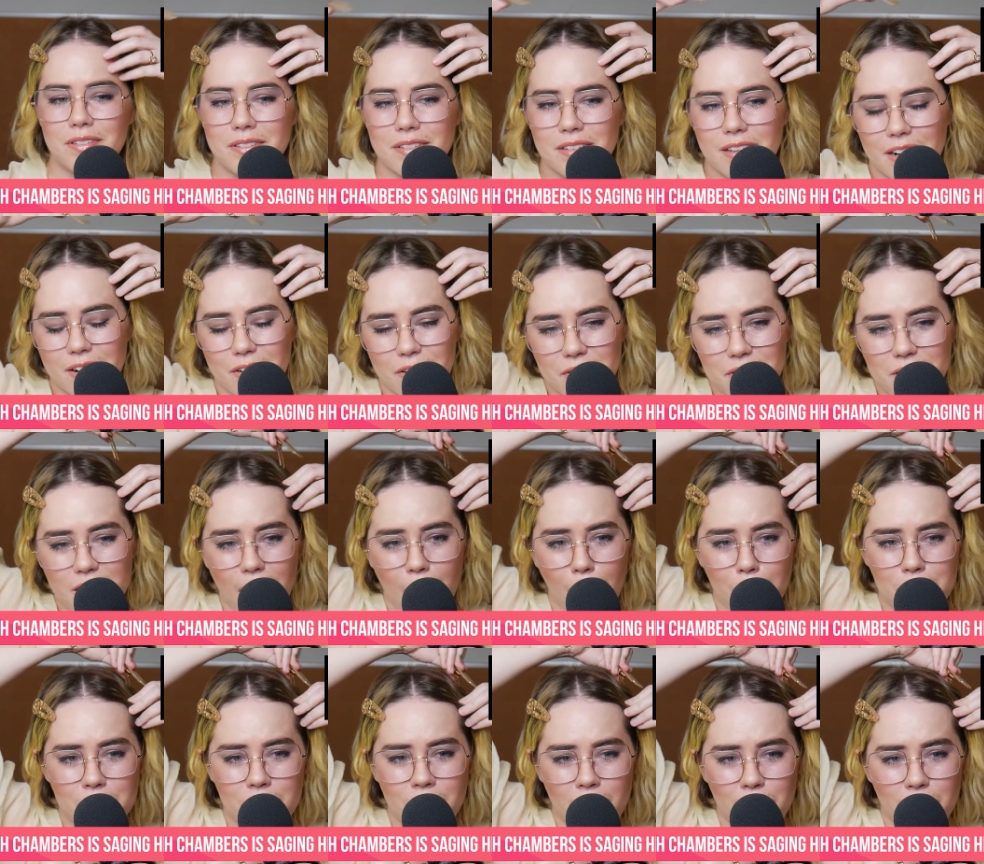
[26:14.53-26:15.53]
I don't have
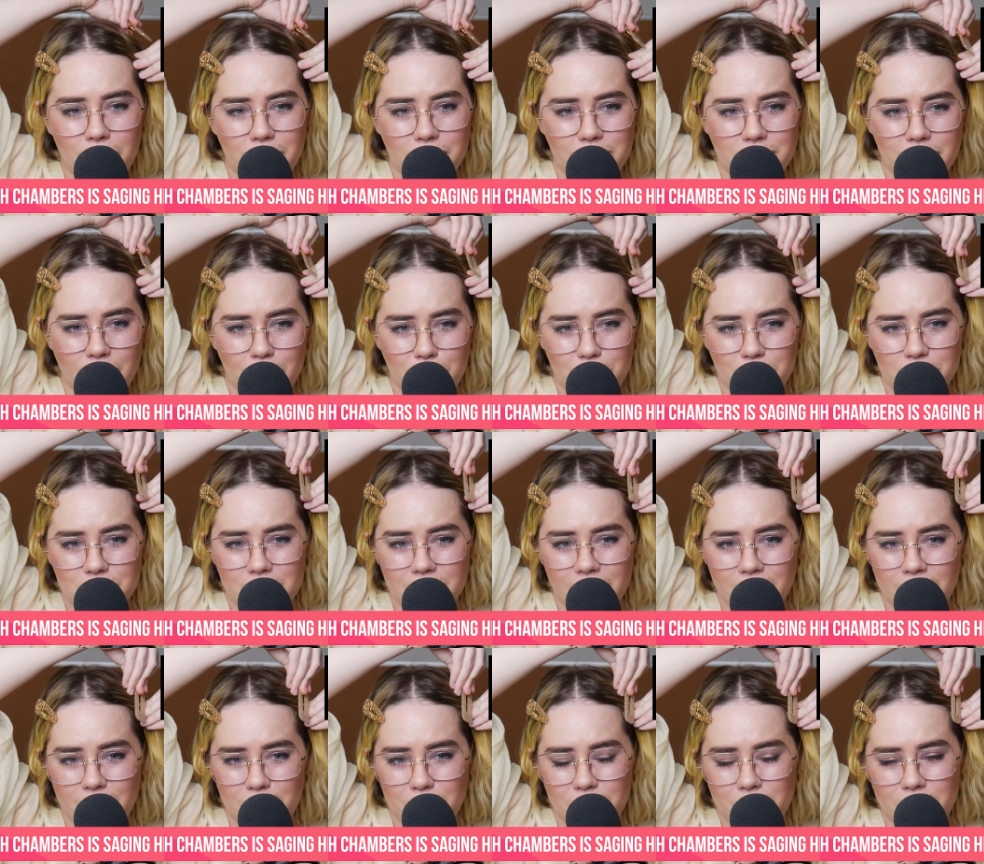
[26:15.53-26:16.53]
time to talk about your temple
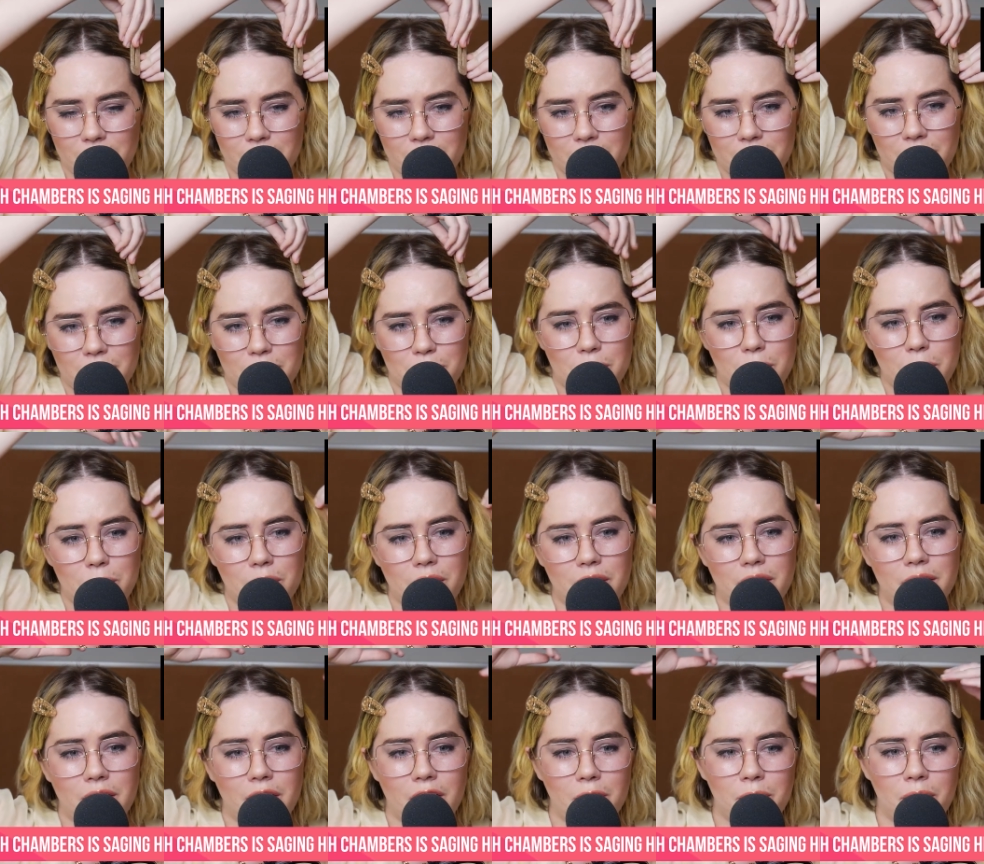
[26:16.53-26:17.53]
tip. People got
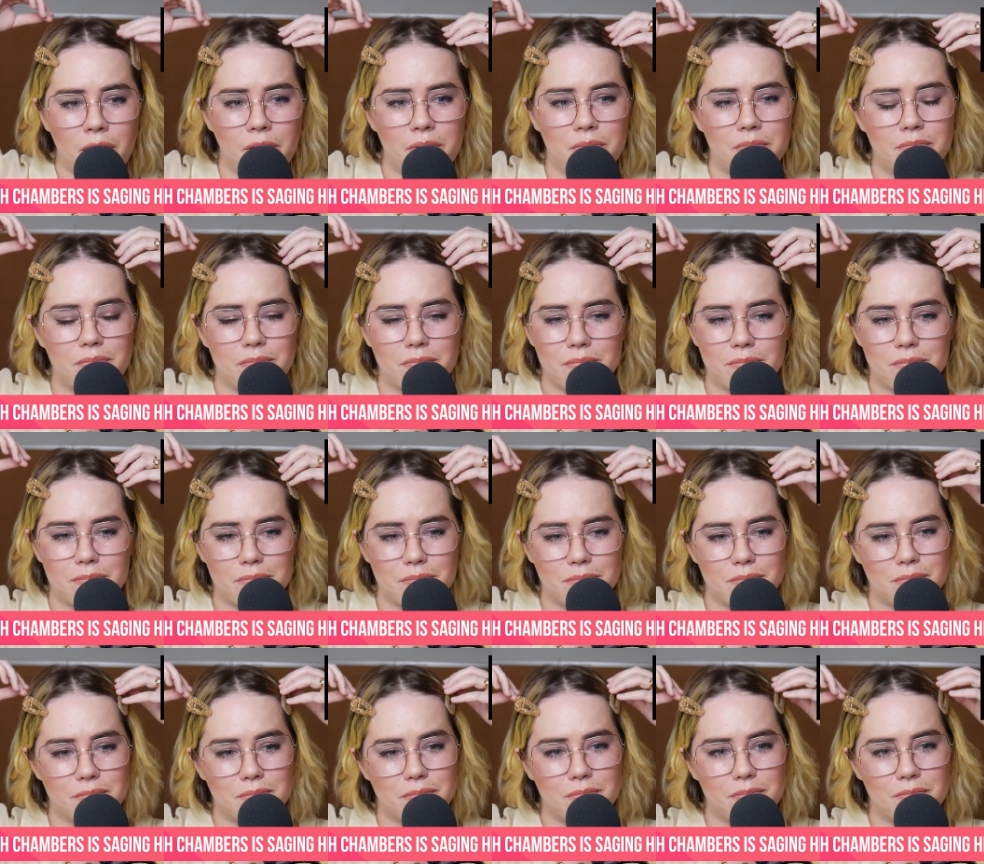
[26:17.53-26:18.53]
to hear about
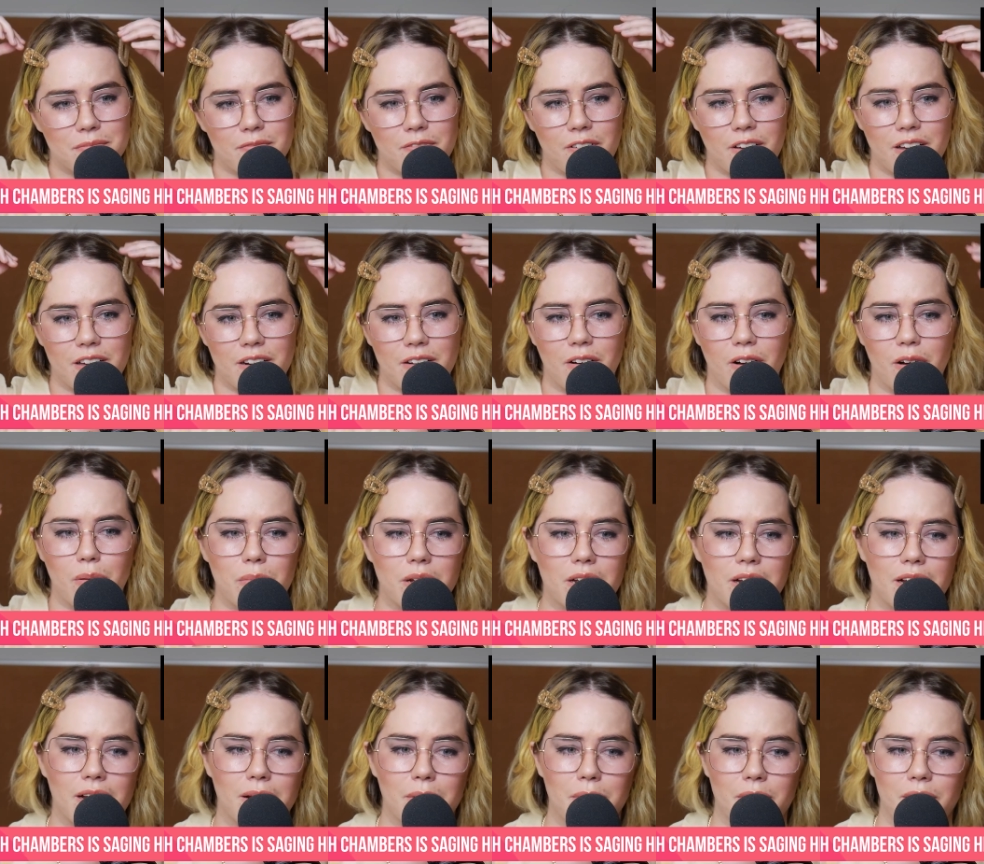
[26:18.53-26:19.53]
fucking Armie
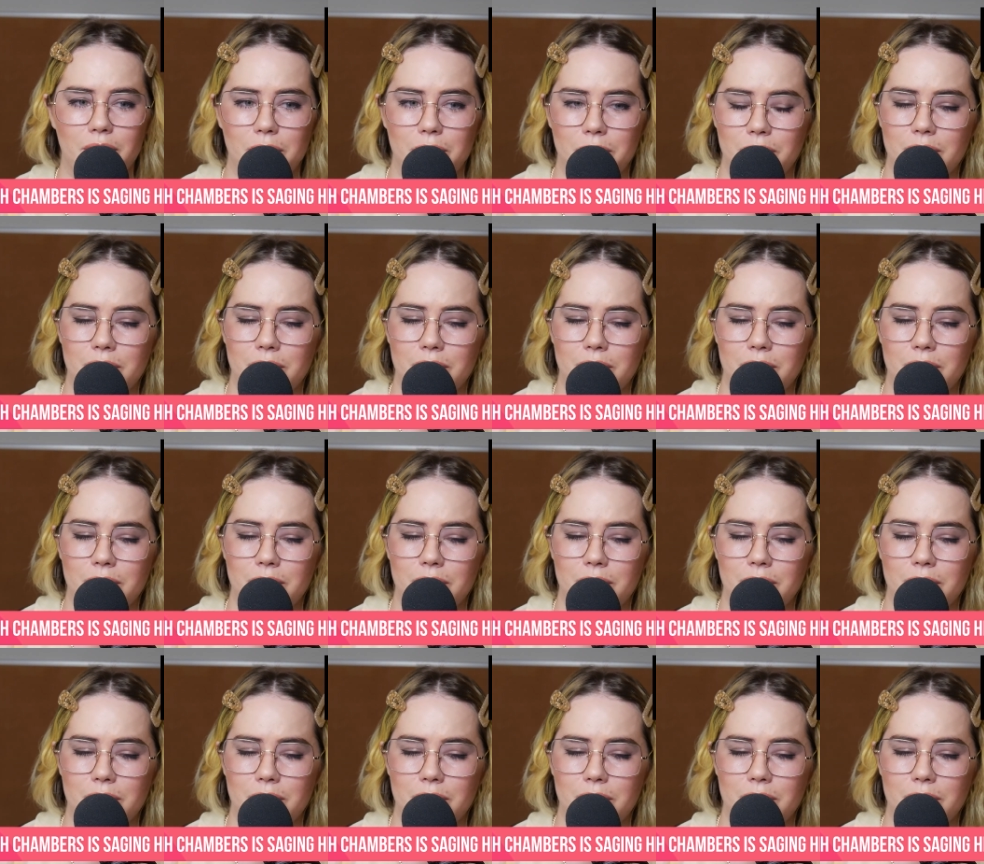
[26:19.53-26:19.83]
Hammer.